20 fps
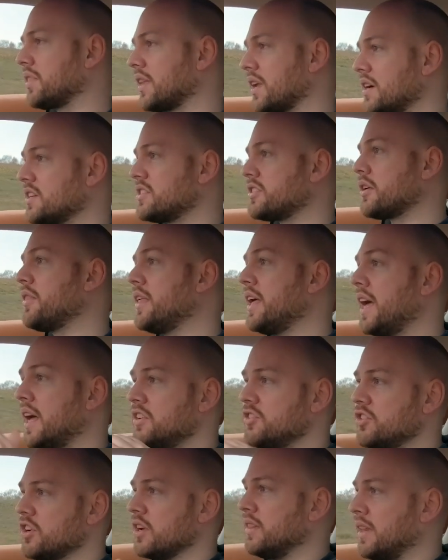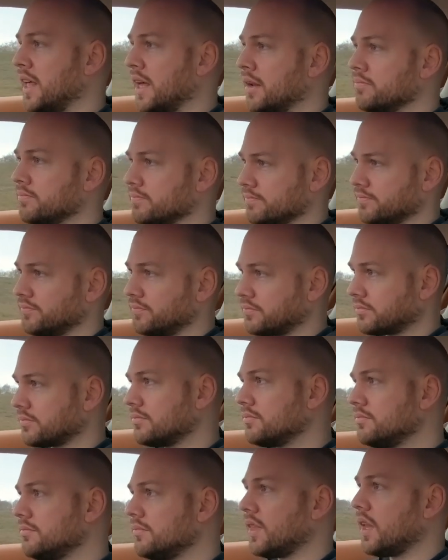So the engine then,
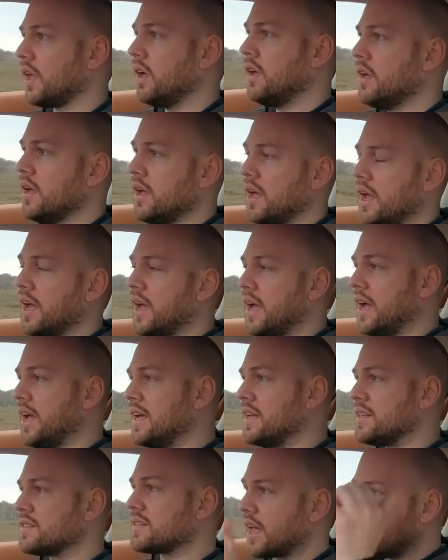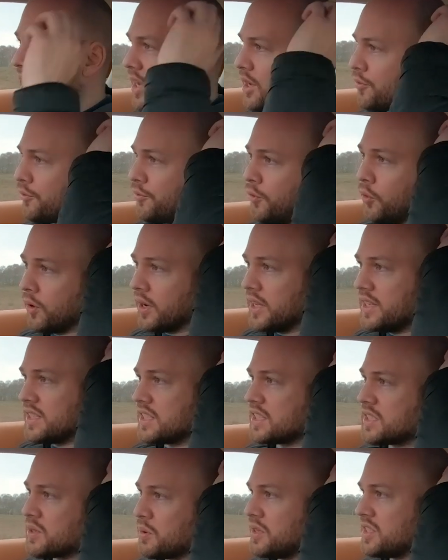it is a
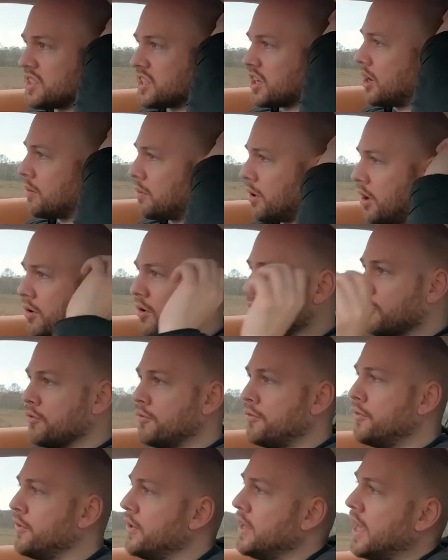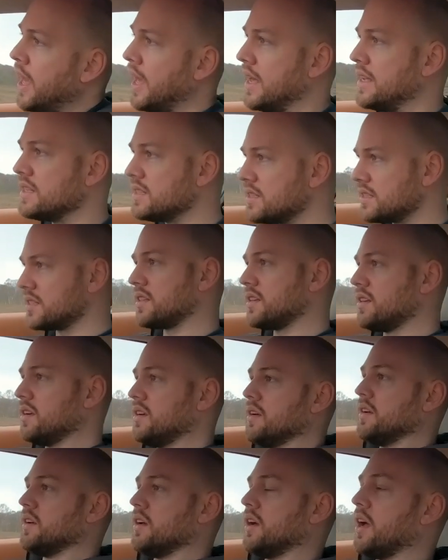4-litre twin-turbo V8.
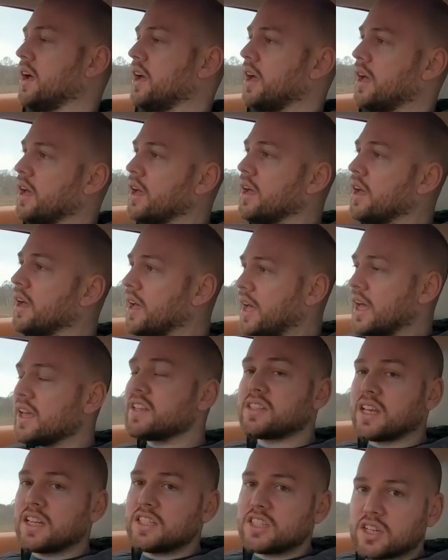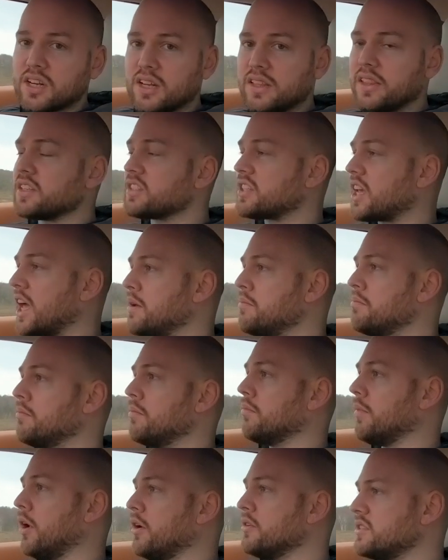Essentially the
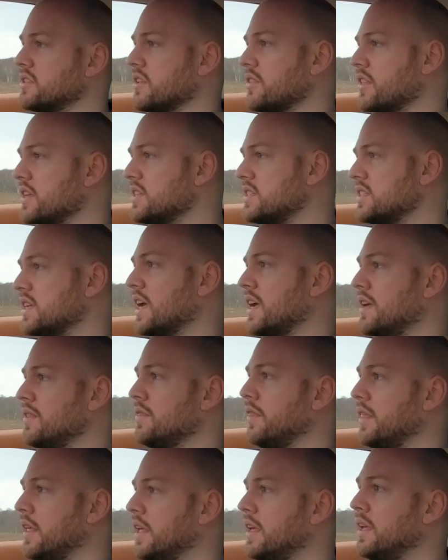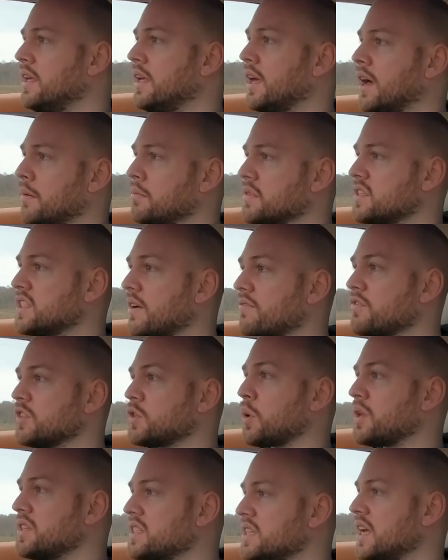same motor that's in the
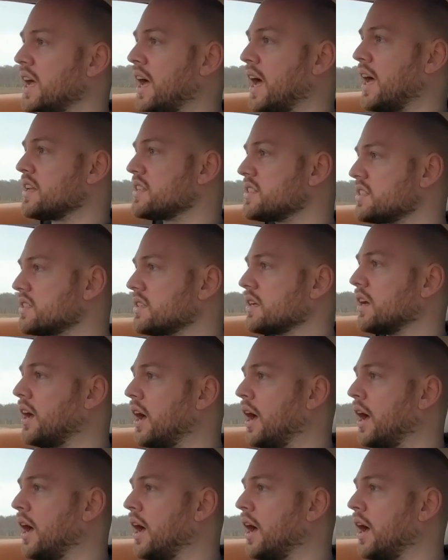720S.